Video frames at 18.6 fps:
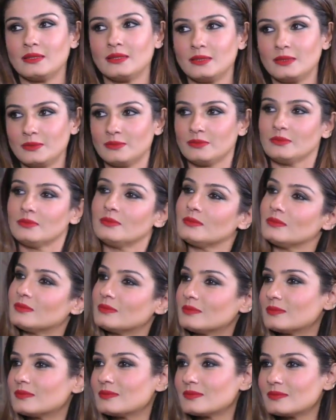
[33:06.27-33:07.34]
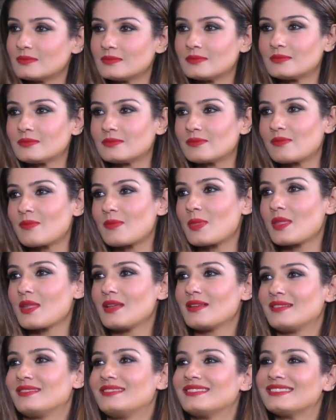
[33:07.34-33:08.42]
Now that we are in
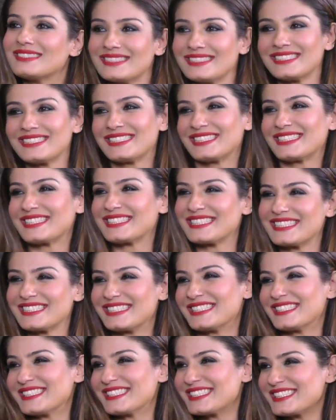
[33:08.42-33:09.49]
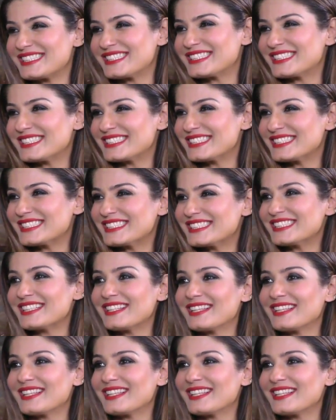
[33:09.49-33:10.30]
this topic, tell me about... You know,